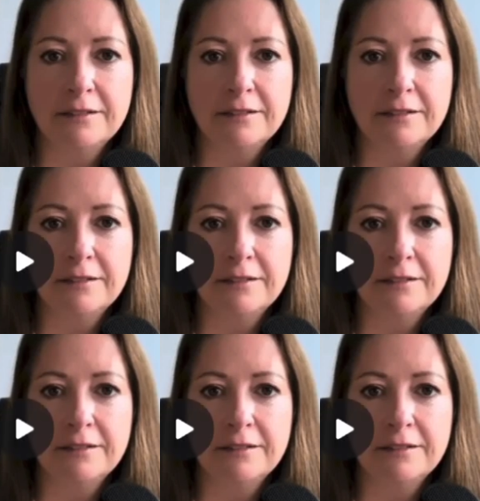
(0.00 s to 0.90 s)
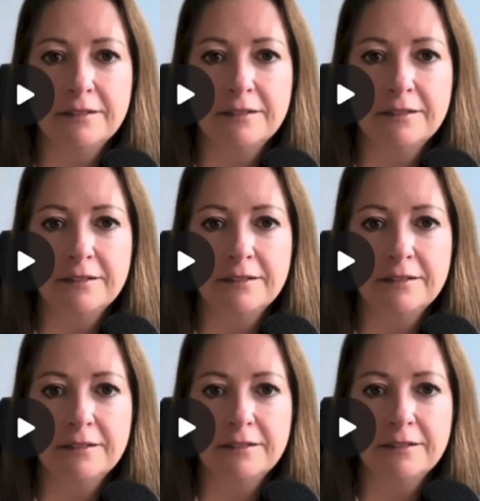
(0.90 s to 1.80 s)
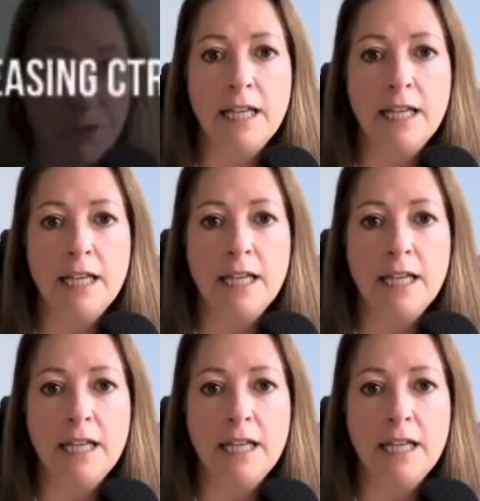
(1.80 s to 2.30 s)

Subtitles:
Nothing is said.